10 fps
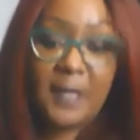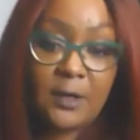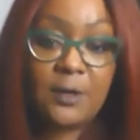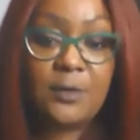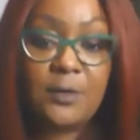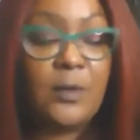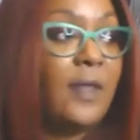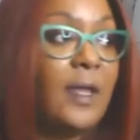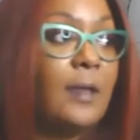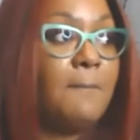paired with
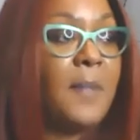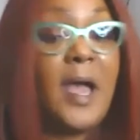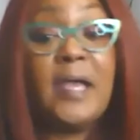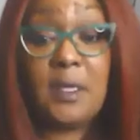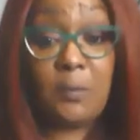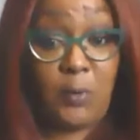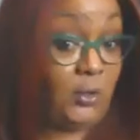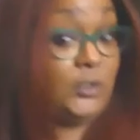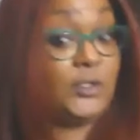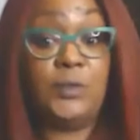like my
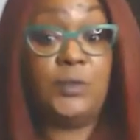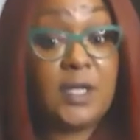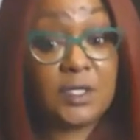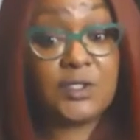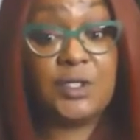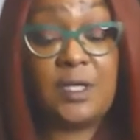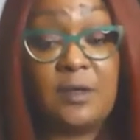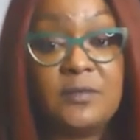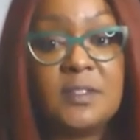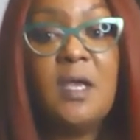personal
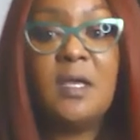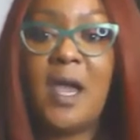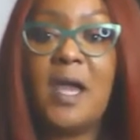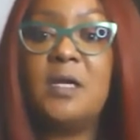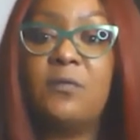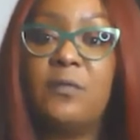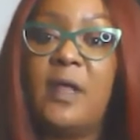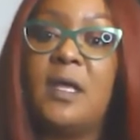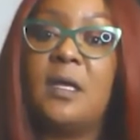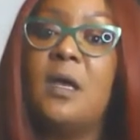initiatives, kind of
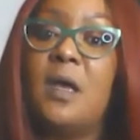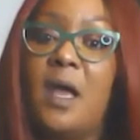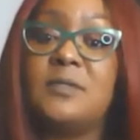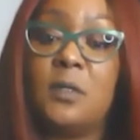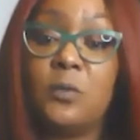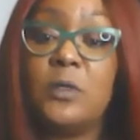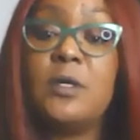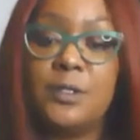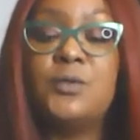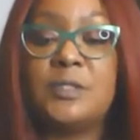like, I was like, we're
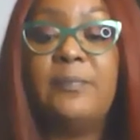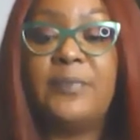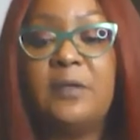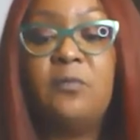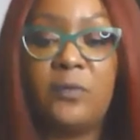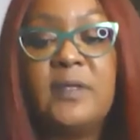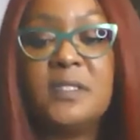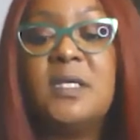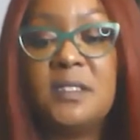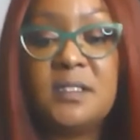going to do something for
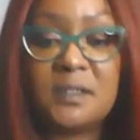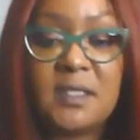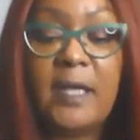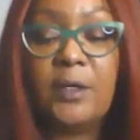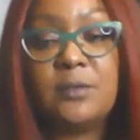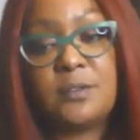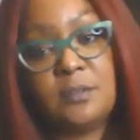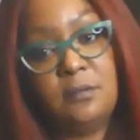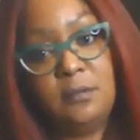these indie designers.